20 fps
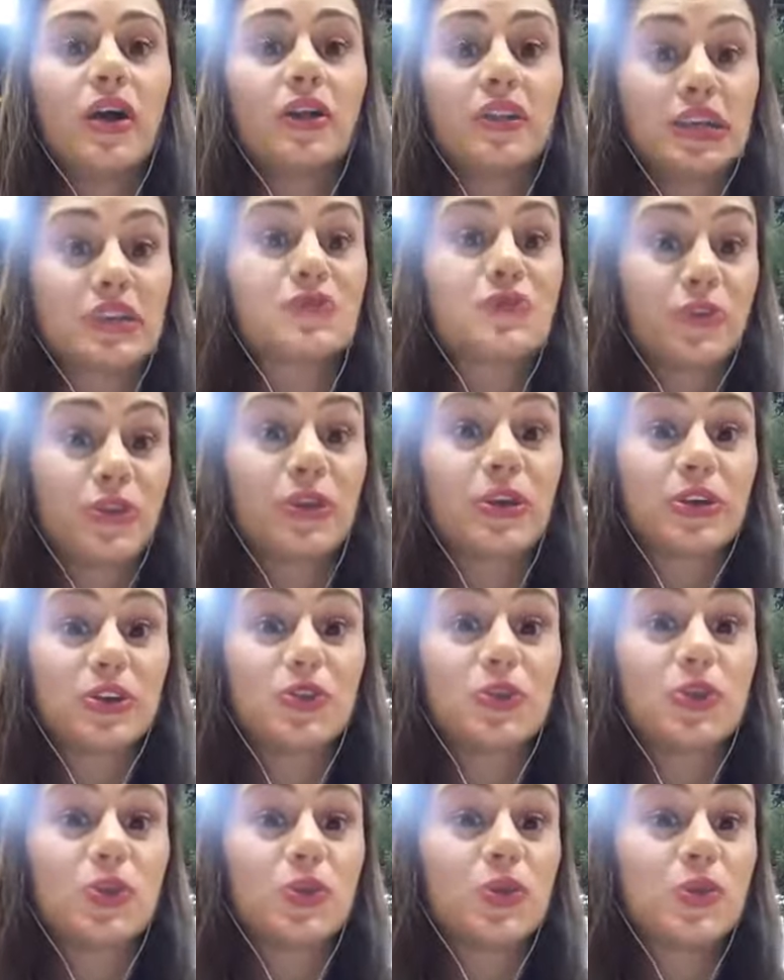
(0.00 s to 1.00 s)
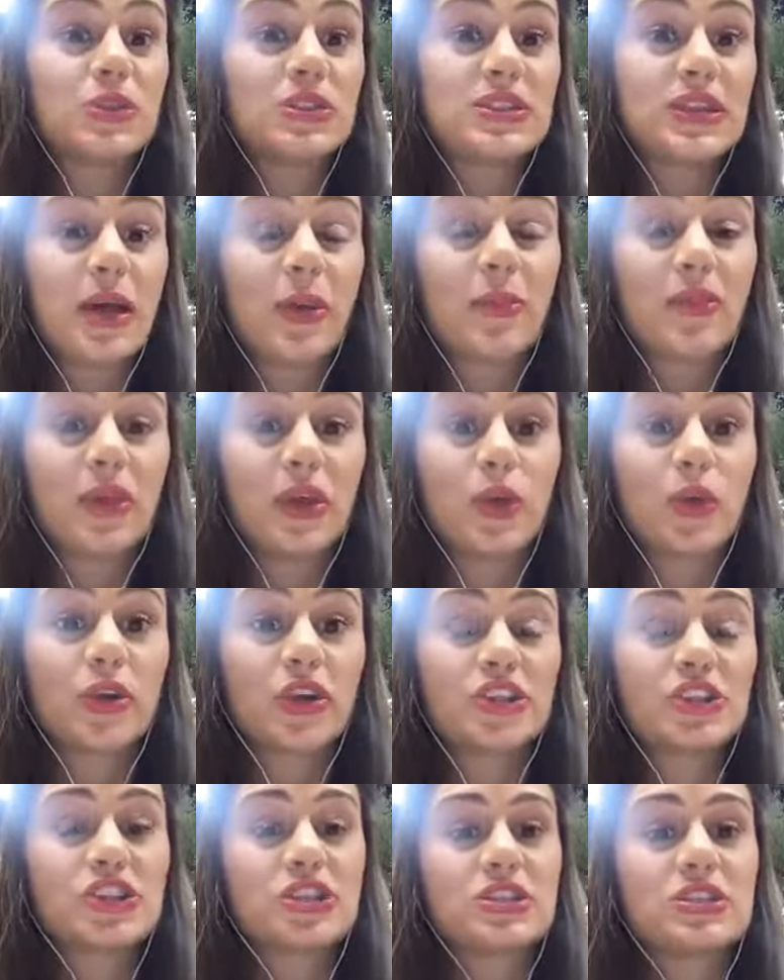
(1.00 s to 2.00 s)
just fear to lose something.
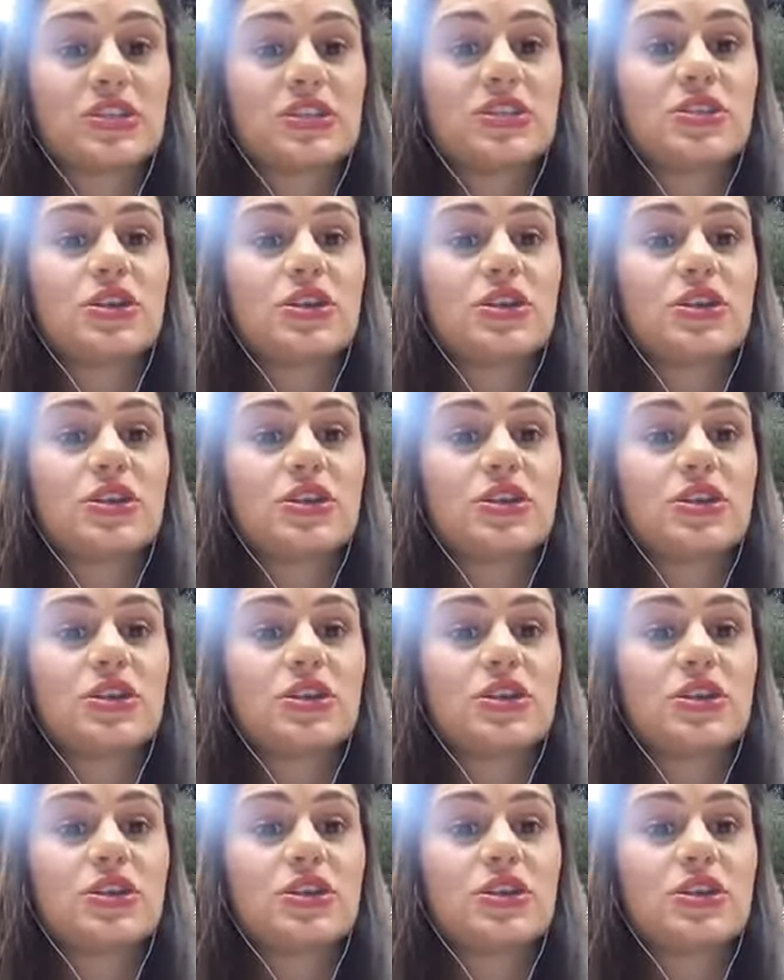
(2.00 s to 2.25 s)
We're just